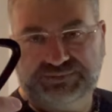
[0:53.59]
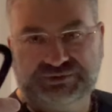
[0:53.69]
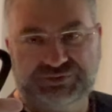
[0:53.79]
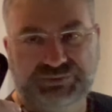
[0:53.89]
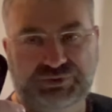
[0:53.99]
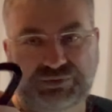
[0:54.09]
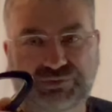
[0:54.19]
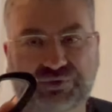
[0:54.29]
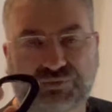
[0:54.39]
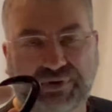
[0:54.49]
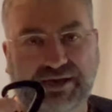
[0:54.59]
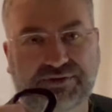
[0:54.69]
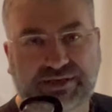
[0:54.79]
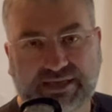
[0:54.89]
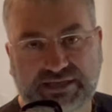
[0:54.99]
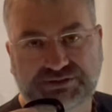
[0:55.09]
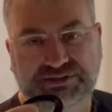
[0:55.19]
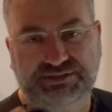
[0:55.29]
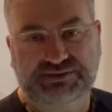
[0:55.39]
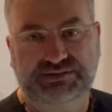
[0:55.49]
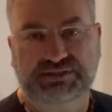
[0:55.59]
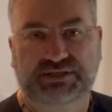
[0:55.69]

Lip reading: smooth, rounded edges.